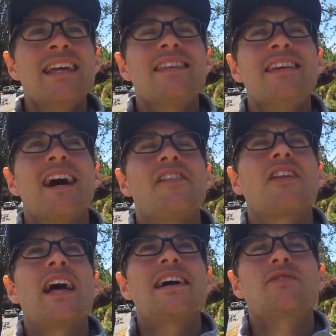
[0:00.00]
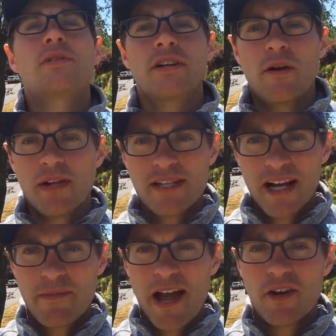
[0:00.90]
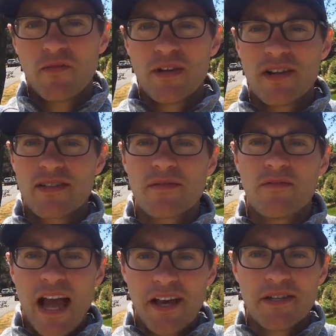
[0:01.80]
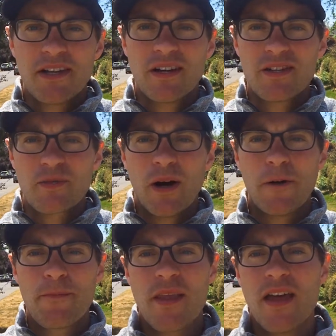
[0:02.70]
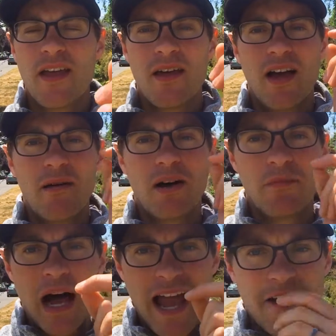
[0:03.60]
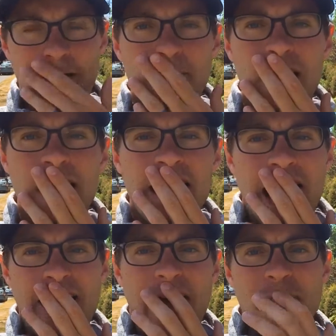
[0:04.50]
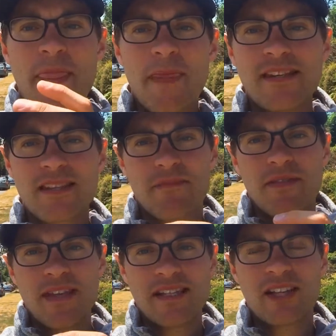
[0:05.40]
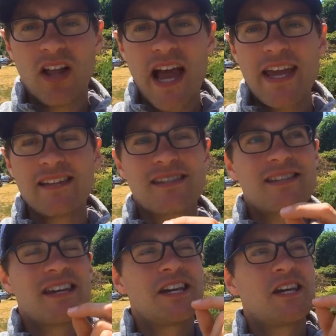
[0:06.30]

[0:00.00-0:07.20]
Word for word: the, uh, the last one here I wanna talk about and hopefully there's some value here as well. A buyer, I, I met these, these clients